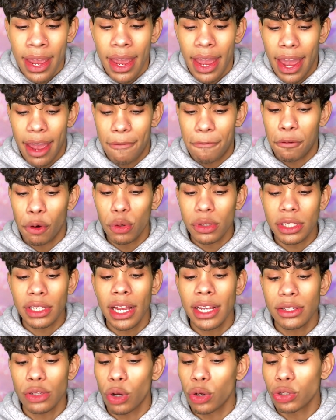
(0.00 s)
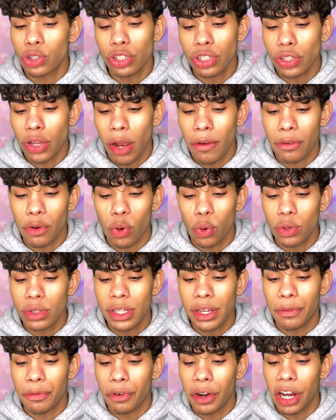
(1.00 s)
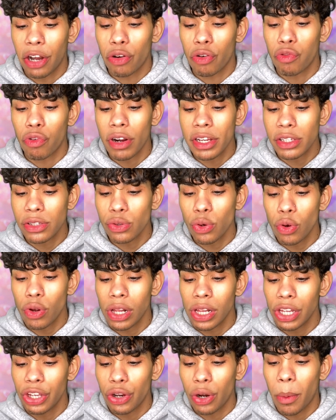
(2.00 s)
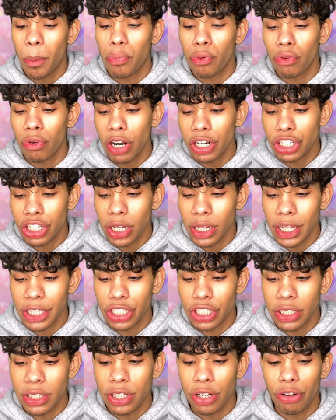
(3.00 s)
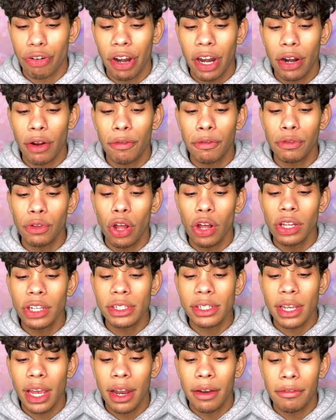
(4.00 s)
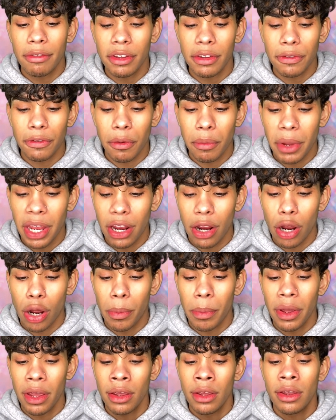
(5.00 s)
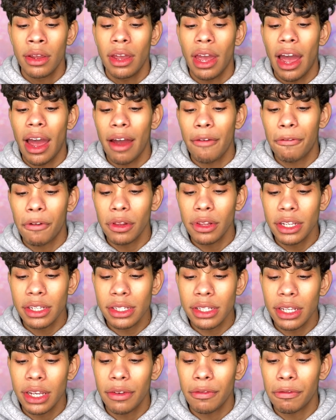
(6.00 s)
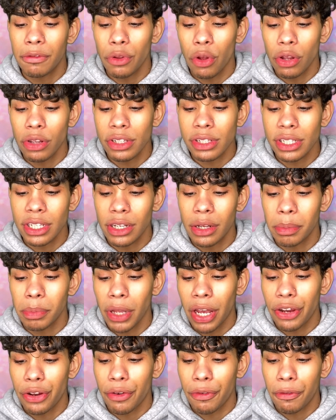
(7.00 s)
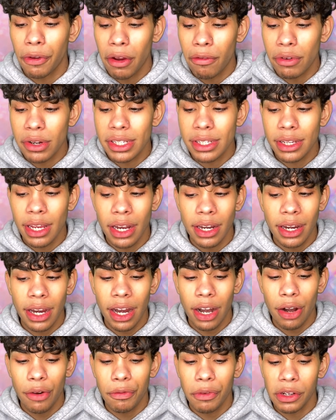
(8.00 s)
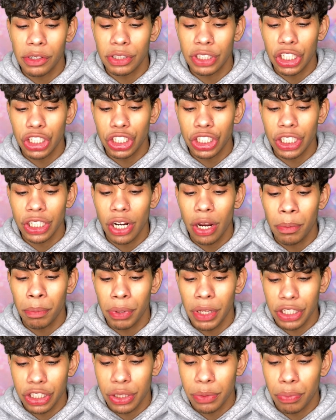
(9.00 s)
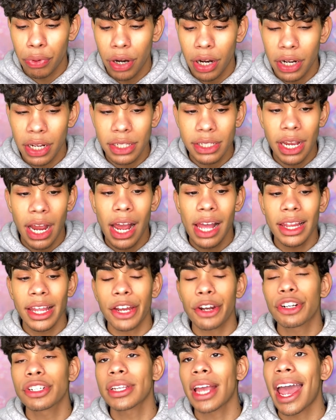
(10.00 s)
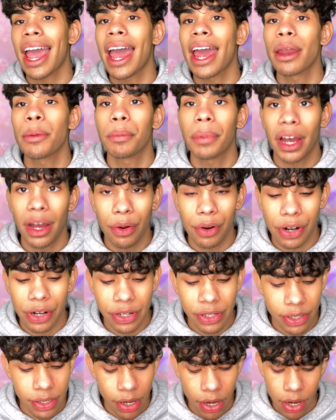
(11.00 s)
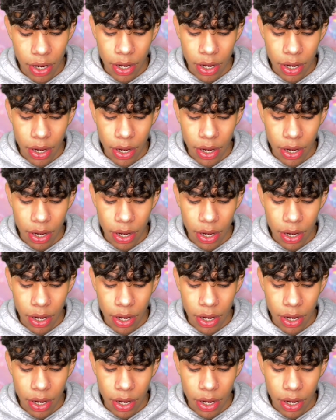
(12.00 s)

A full-size, ultra-soft, cruelty-free, crystal-clear brush collection to create a flawless canvas for makeup. Effortlessly and flawlessly apply your favorite skincare, foundation, complexion products, highlighters, and powders.